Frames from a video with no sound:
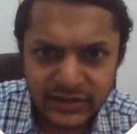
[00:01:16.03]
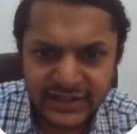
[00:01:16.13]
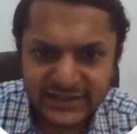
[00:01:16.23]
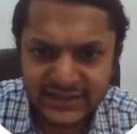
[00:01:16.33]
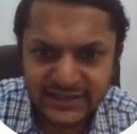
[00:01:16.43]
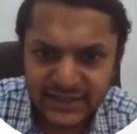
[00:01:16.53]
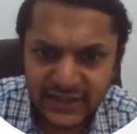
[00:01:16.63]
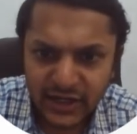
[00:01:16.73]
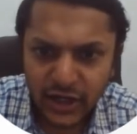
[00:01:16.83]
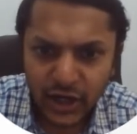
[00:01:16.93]
this
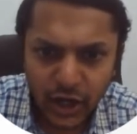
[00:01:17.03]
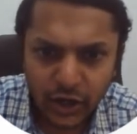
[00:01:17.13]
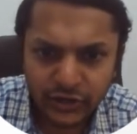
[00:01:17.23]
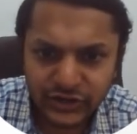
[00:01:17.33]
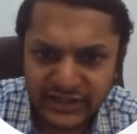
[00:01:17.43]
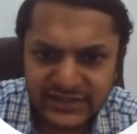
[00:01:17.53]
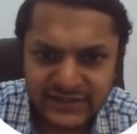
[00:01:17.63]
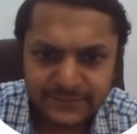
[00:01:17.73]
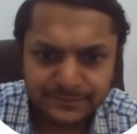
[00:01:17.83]
or this.